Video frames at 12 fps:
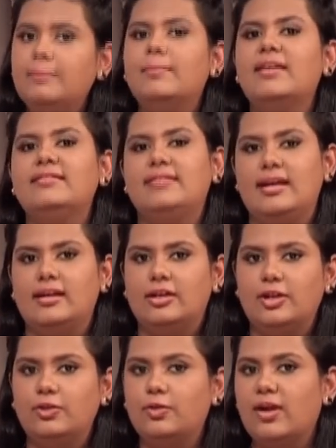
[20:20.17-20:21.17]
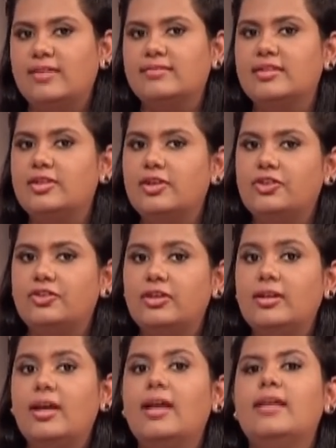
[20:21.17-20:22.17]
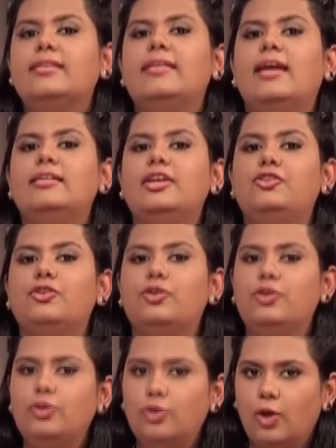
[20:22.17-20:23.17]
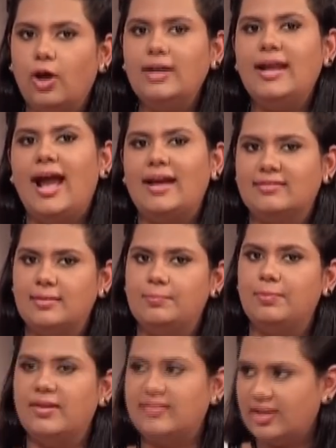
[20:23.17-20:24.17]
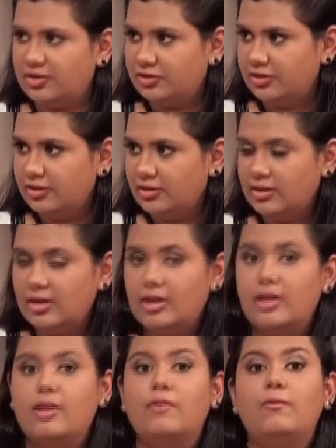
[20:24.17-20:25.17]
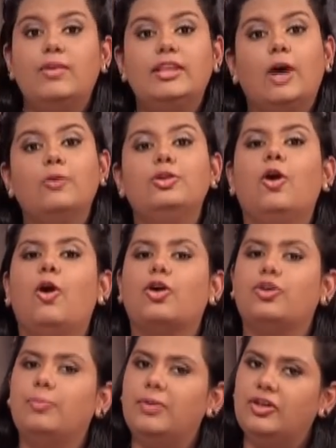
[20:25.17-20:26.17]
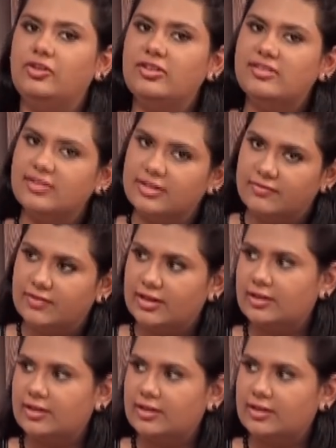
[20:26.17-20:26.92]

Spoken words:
must take it into consideration that they should not accept possession without the occupation certificate.